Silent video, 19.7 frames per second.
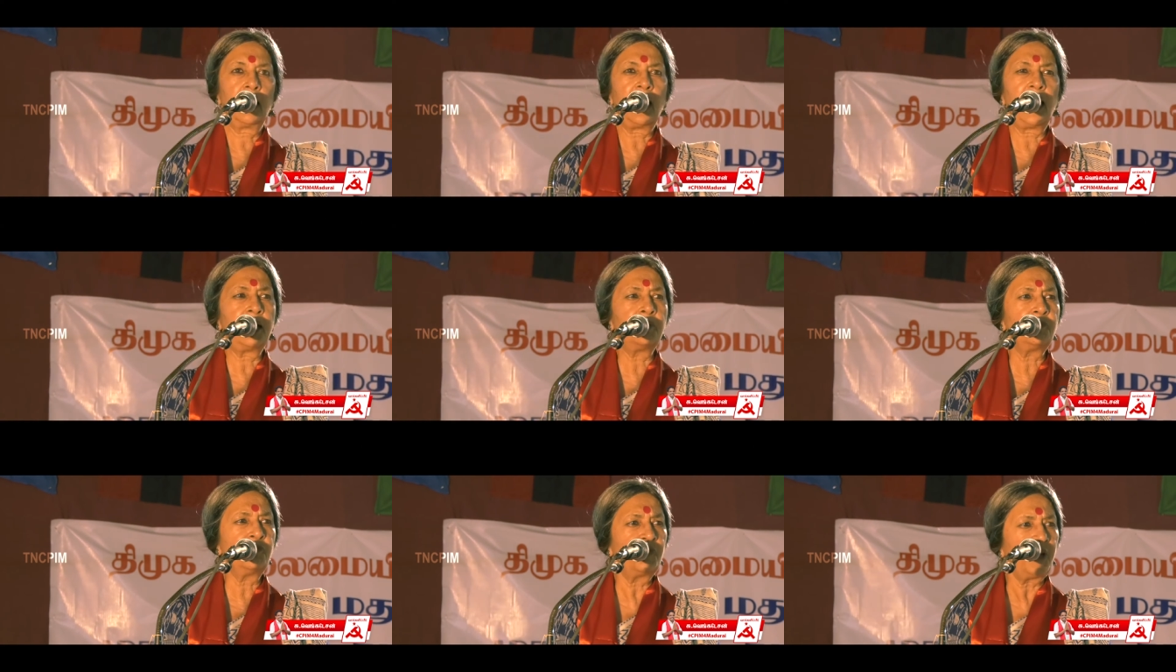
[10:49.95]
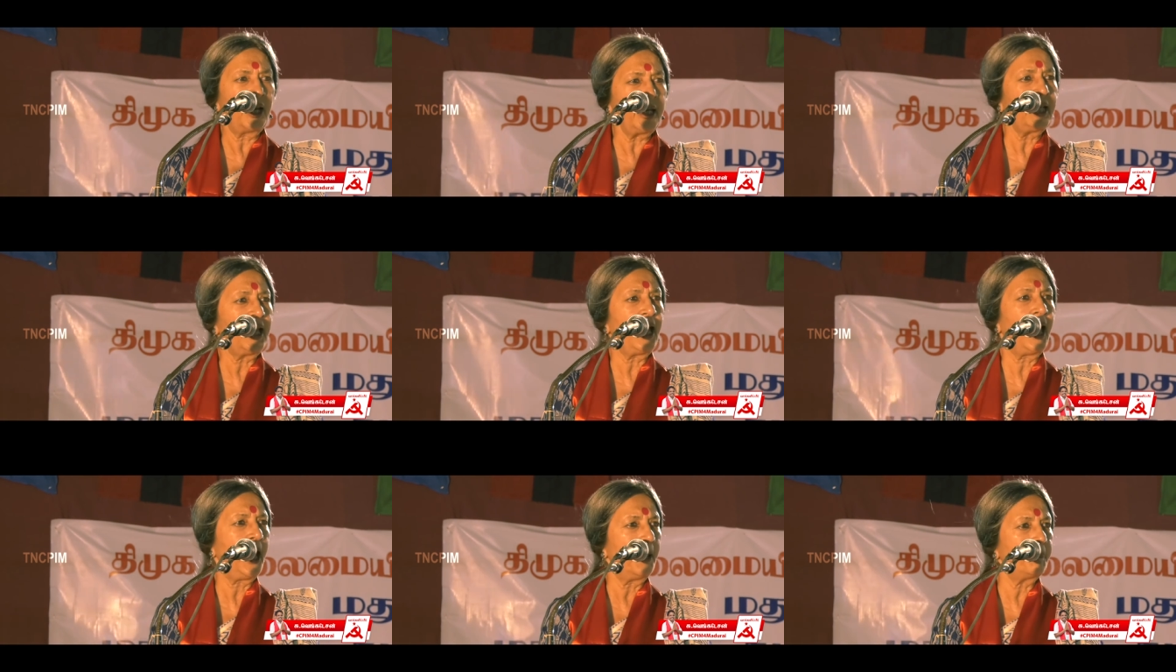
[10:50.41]
I am
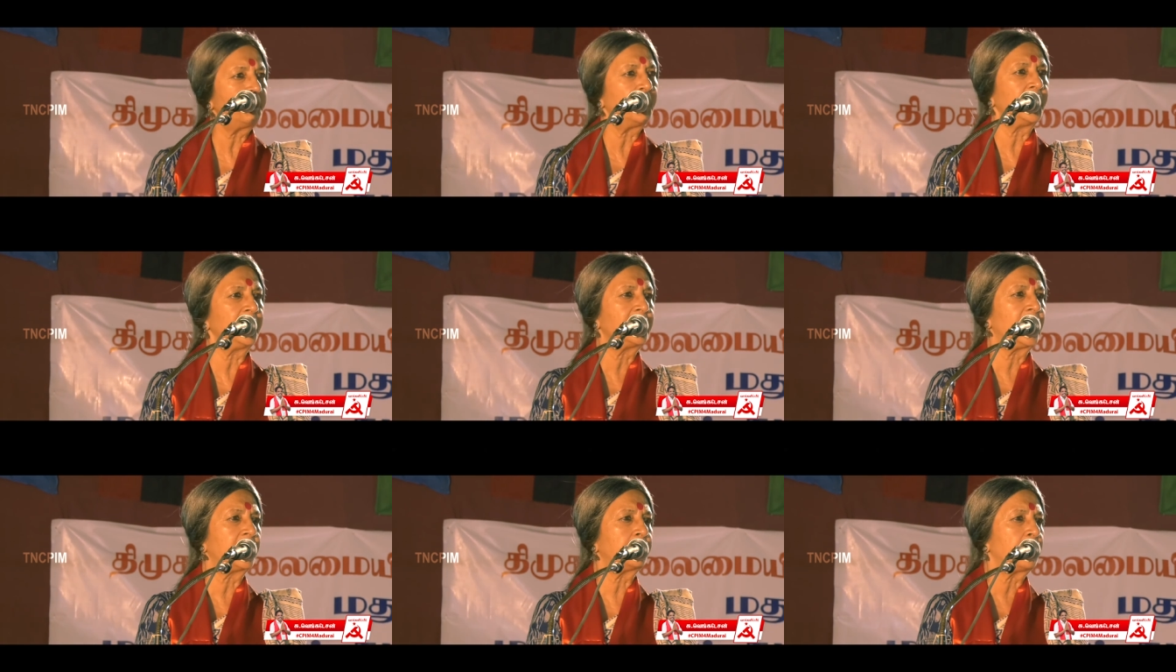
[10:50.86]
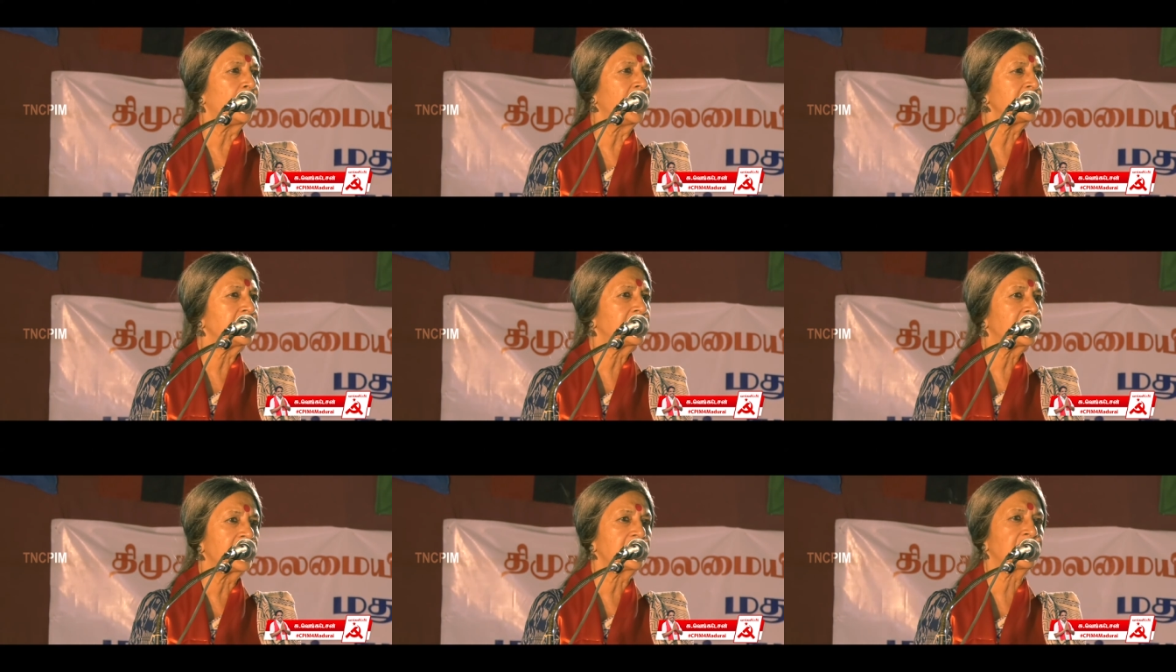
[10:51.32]
very happy that
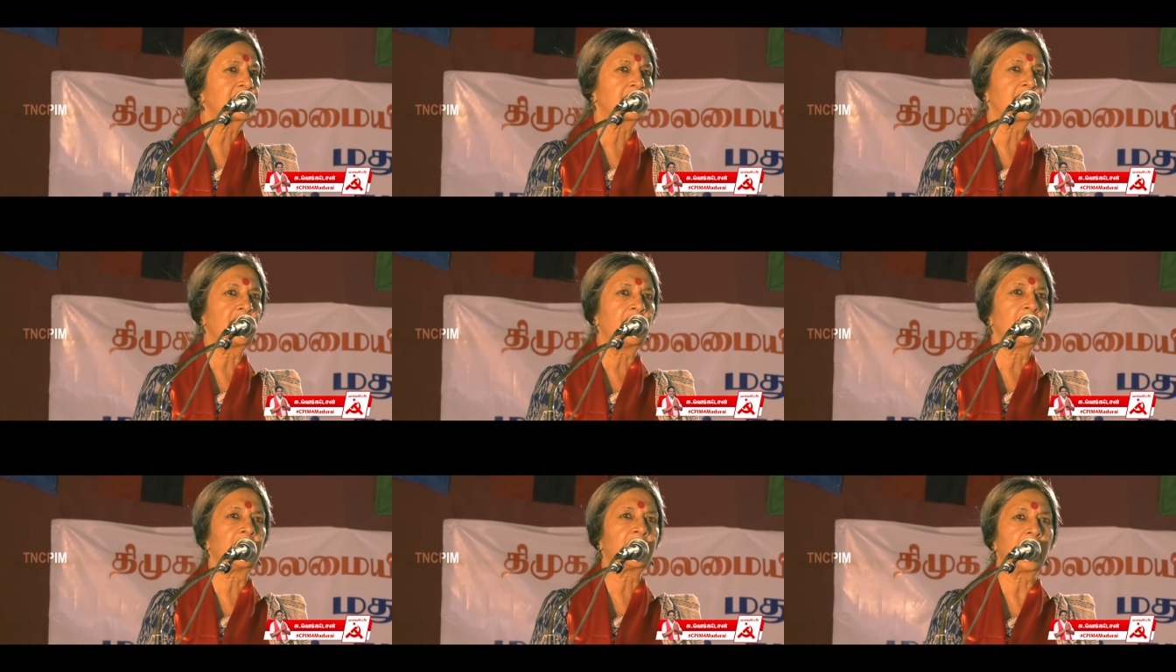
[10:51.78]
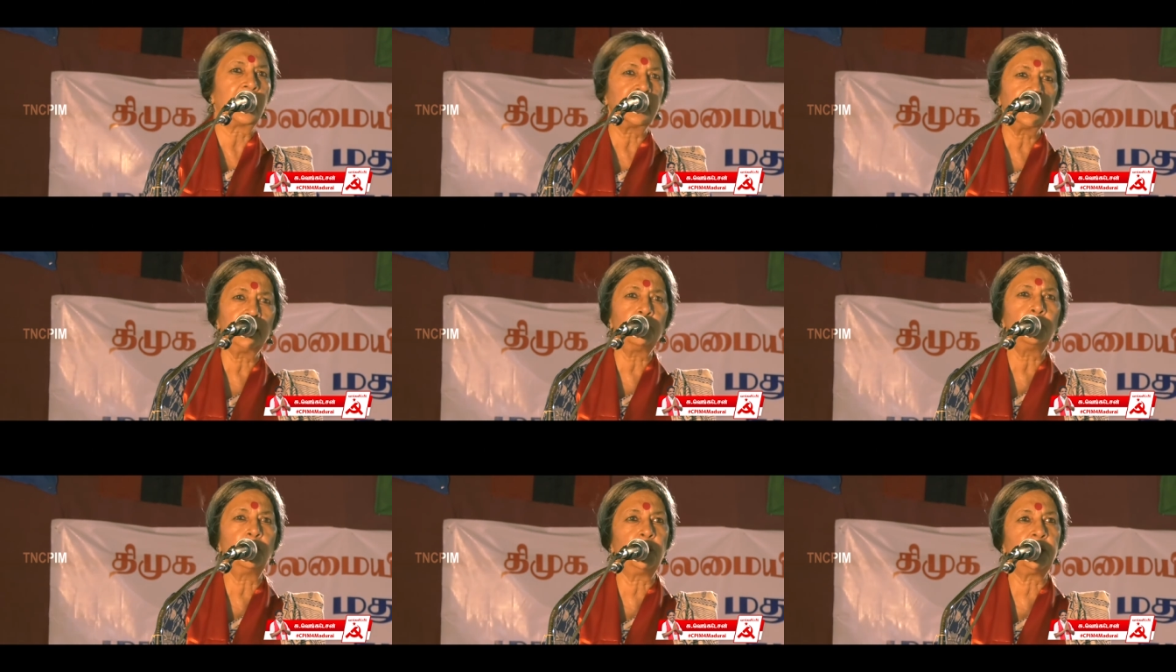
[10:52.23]
my sister
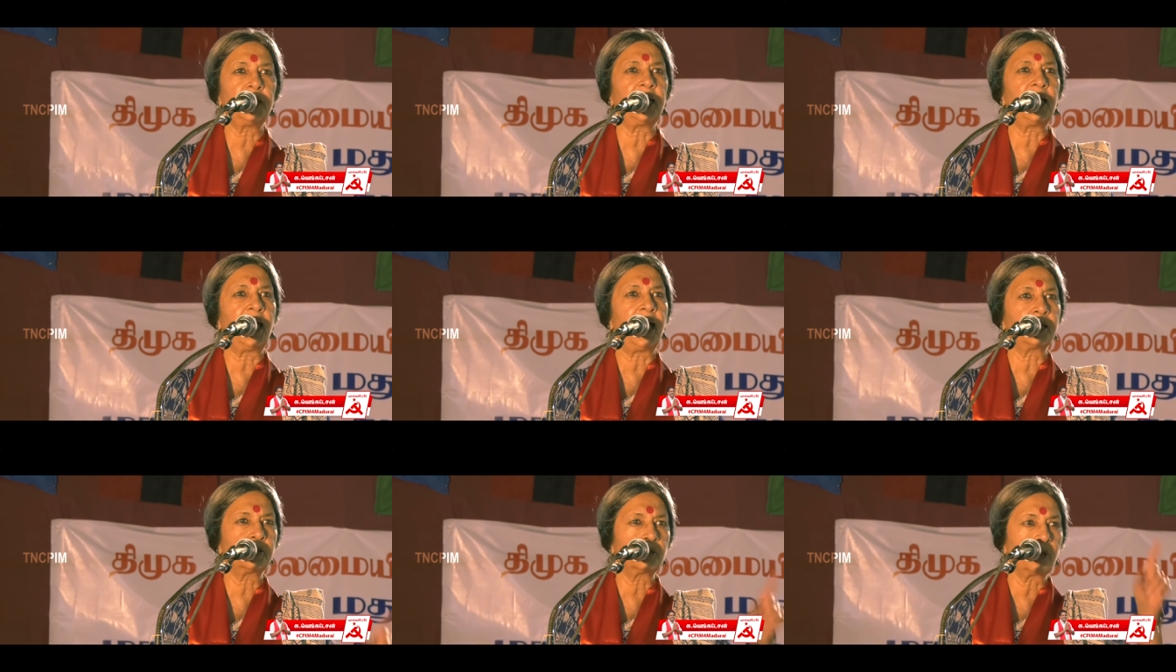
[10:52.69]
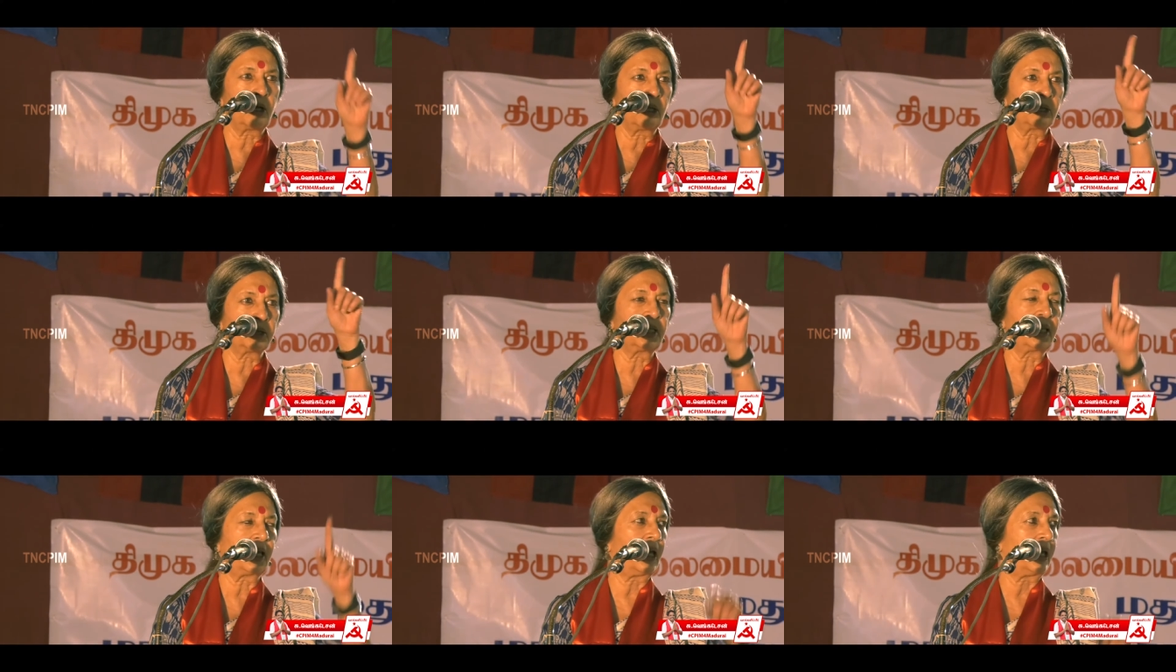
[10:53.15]
Kanimozhi had
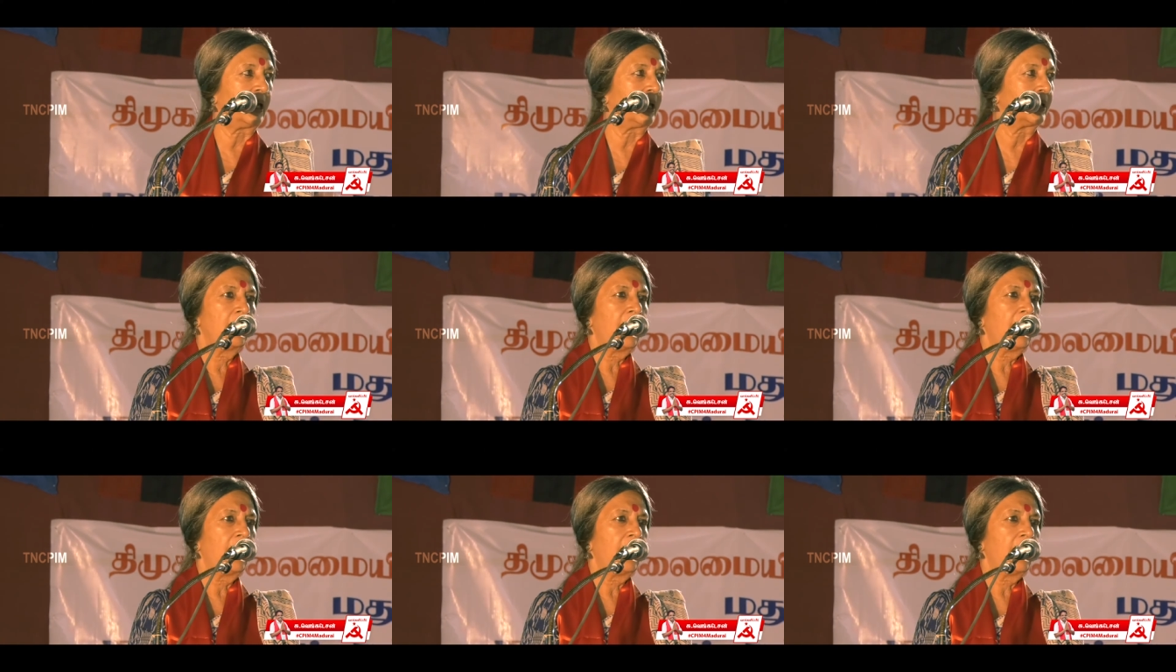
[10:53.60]
gone there.